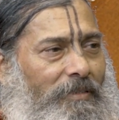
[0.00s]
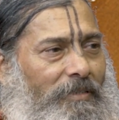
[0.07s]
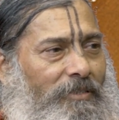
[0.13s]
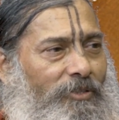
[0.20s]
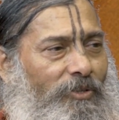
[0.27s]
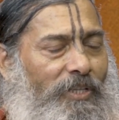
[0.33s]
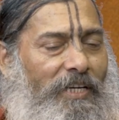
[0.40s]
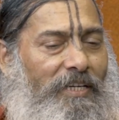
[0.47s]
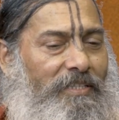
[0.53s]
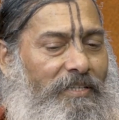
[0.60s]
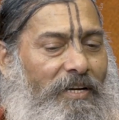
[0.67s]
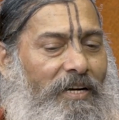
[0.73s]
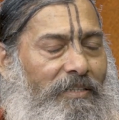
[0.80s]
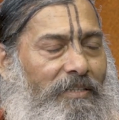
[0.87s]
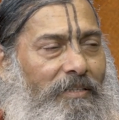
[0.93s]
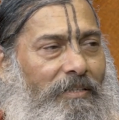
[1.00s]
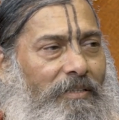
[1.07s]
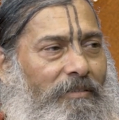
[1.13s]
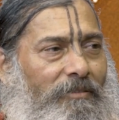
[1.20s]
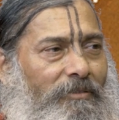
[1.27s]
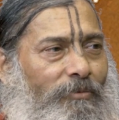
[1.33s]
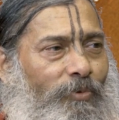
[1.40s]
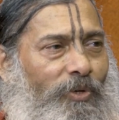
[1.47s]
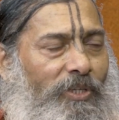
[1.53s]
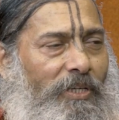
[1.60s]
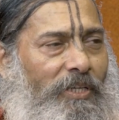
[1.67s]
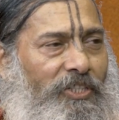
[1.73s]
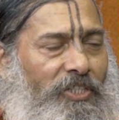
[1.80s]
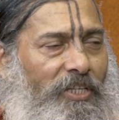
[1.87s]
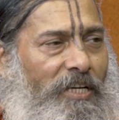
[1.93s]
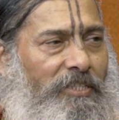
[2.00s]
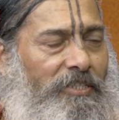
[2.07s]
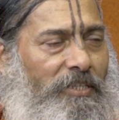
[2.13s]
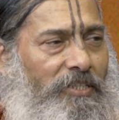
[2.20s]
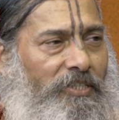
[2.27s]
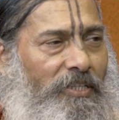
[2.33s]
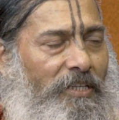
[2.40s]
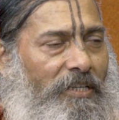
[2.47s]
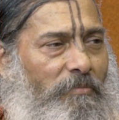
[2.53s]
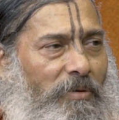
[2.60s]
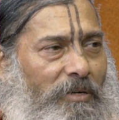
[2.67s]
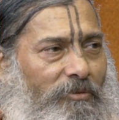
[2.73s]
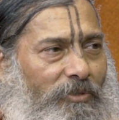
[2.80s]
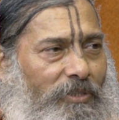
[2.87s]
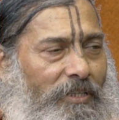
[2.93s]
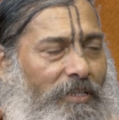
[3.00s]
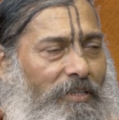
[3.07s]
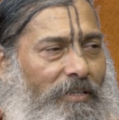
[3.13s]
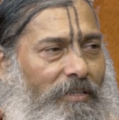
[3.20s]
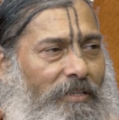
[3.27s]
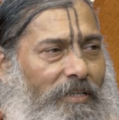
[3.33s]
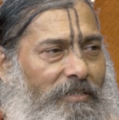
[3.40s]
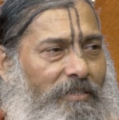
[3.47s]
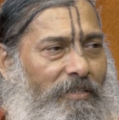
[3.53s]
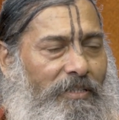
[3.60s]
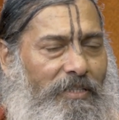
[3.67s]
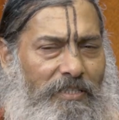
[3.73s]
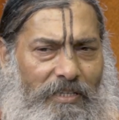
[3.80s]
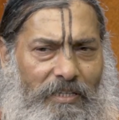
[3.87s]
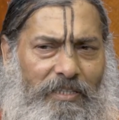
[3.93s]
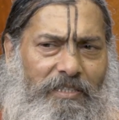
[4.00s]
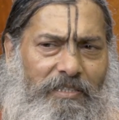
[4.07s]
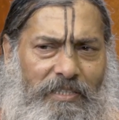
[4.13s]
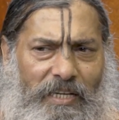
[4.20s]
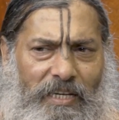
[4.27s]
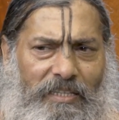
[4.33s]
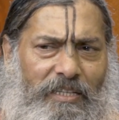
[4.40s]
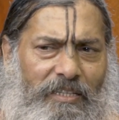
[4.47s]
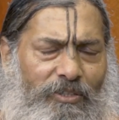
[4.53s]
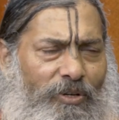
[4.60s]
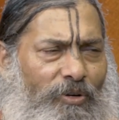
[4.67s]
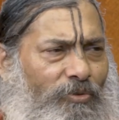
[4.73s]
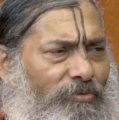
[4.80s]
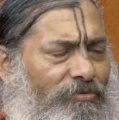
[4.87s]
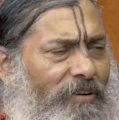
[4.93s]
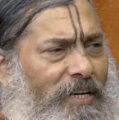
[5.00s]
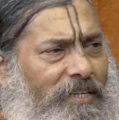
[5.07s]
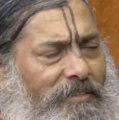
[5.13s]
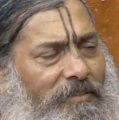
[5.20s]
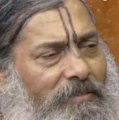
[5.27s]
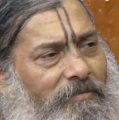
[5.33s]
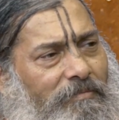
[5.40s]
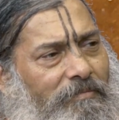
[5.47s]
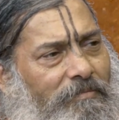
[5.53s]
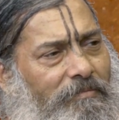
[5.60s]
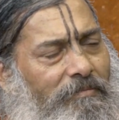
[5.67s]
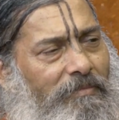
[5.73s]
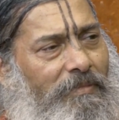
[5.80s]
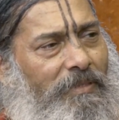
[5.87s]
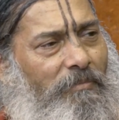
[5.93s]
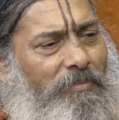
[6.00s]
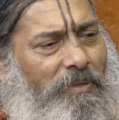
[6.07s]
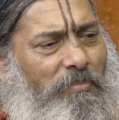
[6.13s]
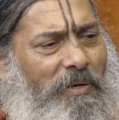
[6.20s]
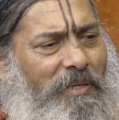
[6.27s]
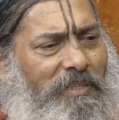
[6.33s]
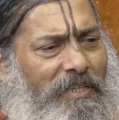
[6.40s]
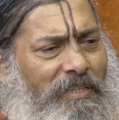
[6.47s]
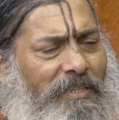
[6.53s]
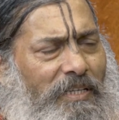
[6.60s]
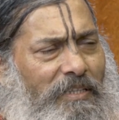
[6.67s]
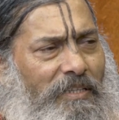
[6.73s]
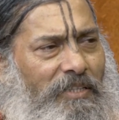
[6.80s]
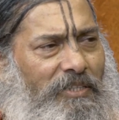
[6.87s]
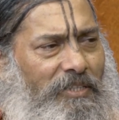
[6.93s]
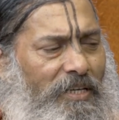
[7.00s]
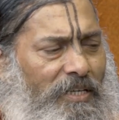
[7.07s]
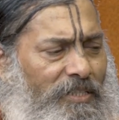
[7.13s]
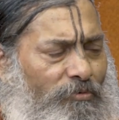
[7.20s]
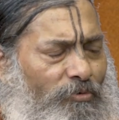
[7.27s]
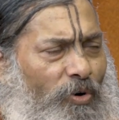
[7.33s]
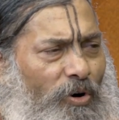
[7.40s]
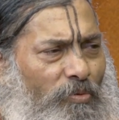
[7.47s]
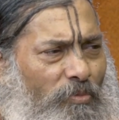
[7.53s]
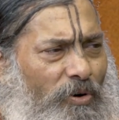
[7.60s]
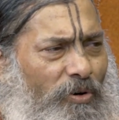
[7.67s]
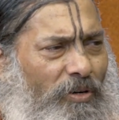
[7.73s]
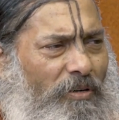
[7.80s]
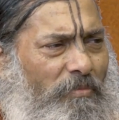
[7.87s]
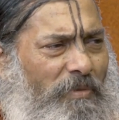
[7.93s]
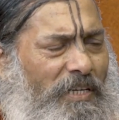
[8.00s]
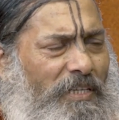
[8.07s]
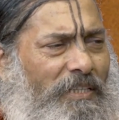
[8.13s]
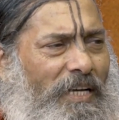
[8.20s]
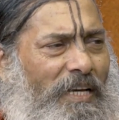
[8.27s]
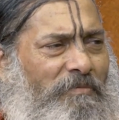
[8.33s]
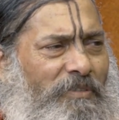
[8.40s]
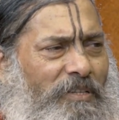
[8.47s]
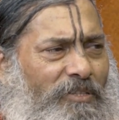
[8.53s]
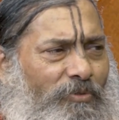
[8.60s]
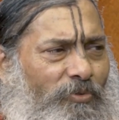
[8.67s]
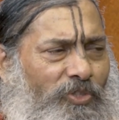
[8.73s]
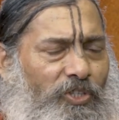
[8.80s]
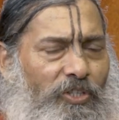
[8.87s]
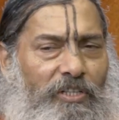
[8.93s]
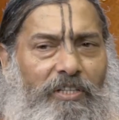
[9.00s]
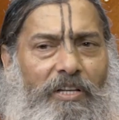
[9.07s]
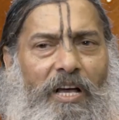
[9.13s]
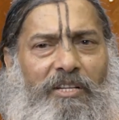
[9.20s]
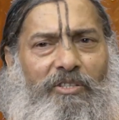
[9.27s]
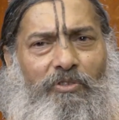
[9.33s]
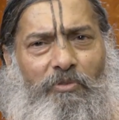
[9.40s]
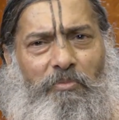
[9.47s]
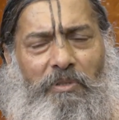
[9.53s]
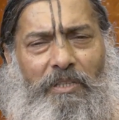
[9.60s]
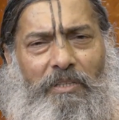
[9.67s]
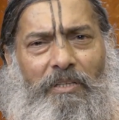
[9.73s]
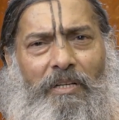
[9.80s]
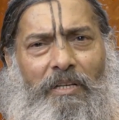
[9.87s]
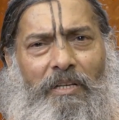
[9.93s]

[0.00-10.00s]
So that is not what Krishna is teaching in Bhagavad Gita. That's the reason he is saying that you have to fight. People think that Krishna is a warmonger. Many times this question is asked to me,